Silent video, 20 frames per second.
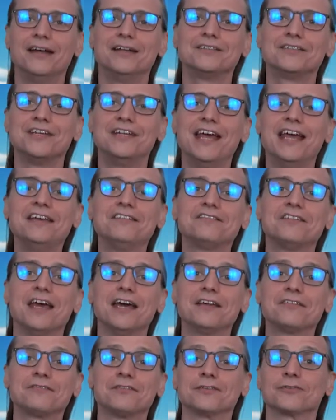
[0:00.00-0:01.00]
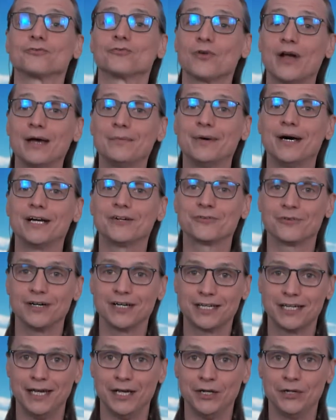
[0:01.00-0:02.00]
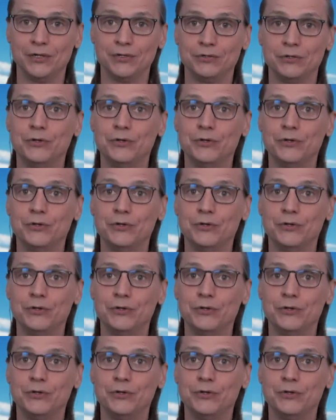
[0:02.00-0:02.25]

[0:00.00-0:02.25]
Today's guest is Rabbi Raachel,